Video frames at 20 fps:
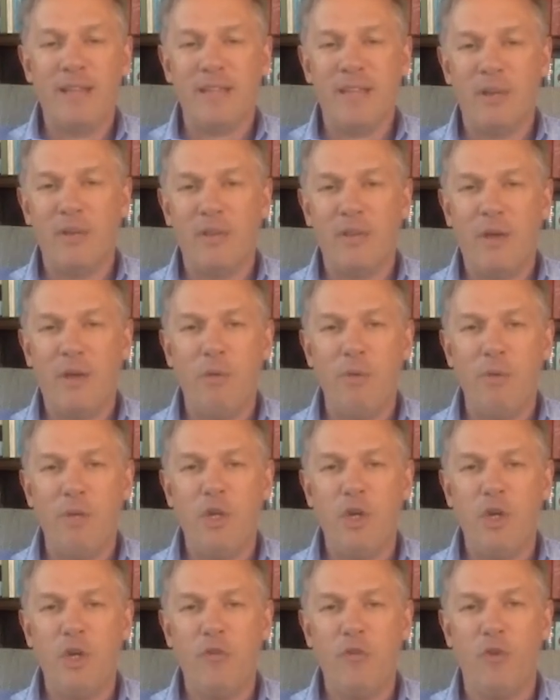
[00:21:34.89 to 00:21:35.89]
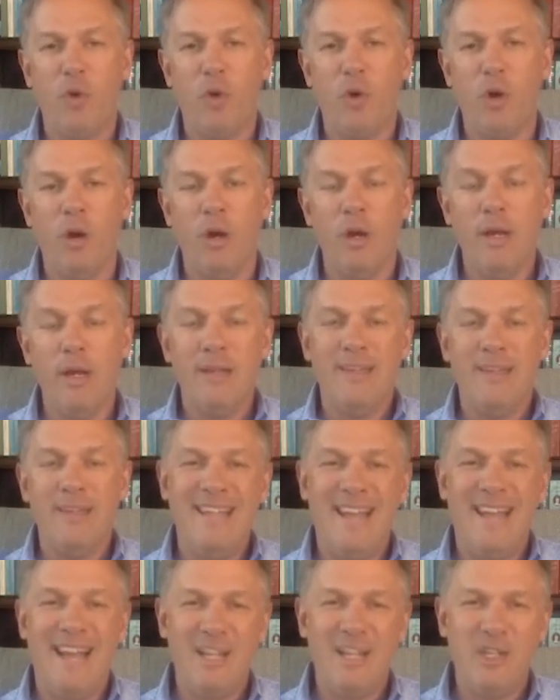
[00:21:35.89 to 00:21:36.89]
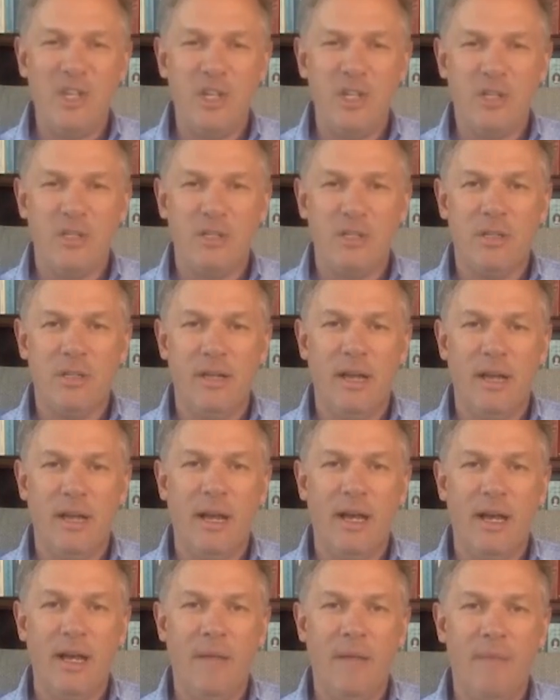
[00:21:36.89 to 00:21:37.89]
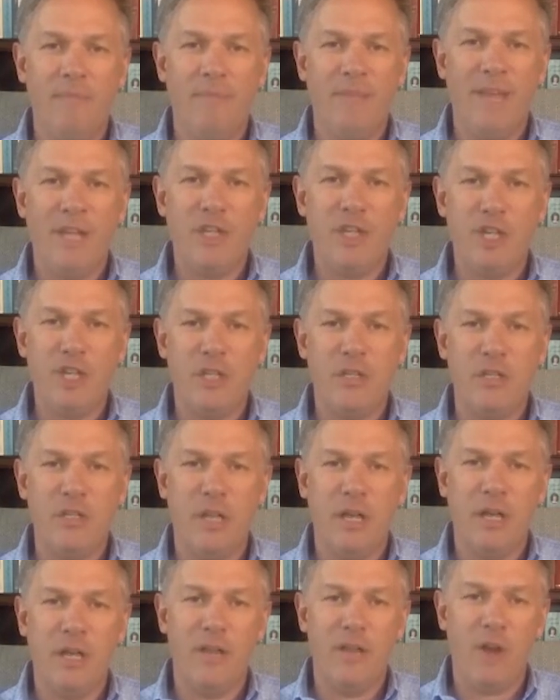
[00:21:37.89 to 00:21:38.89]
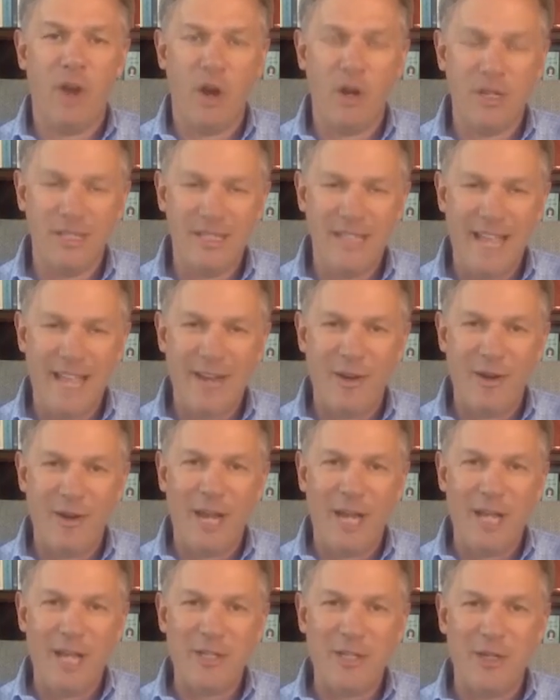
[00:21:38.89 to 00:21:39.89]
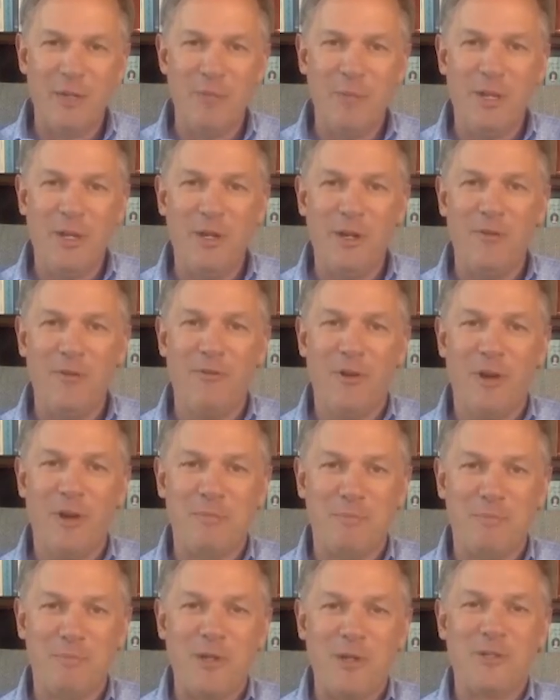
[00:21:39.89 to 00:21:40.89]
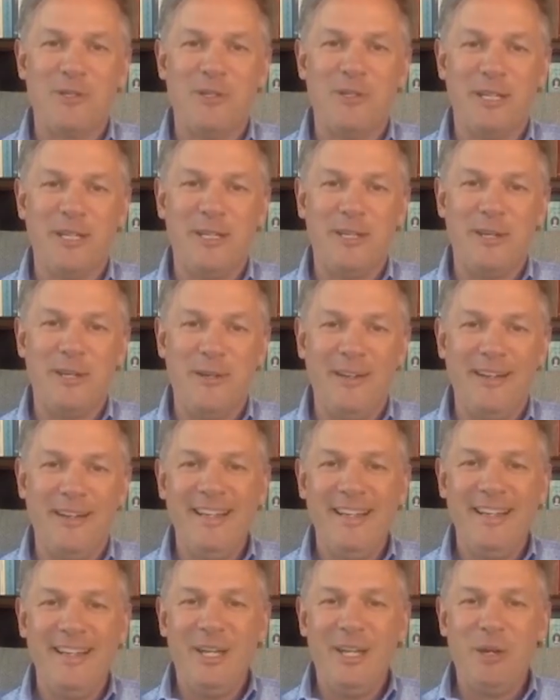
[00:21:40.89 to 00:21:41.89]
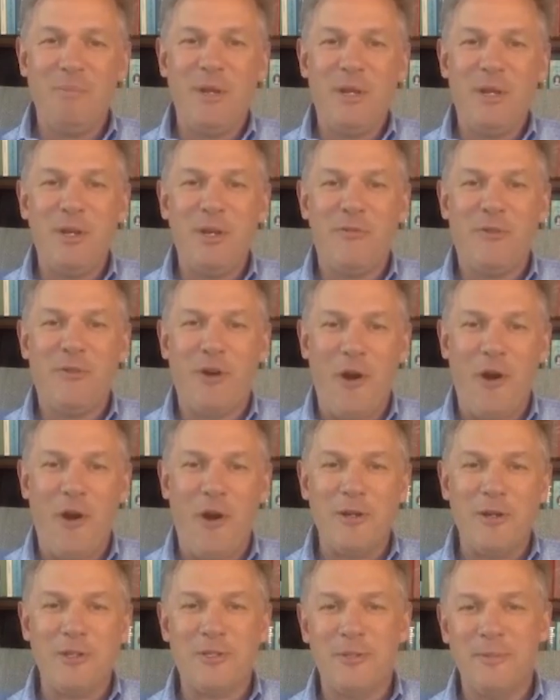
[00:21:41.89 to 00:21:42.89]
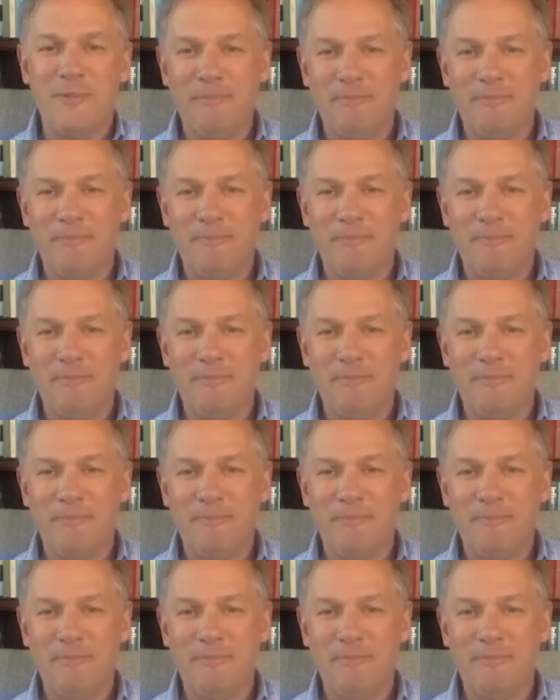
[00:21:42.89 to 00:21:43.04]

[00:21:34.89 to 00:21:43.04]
That would be good for not just our state and our nation. It'll be good for us personally too. Right. It'll be good for our hearts.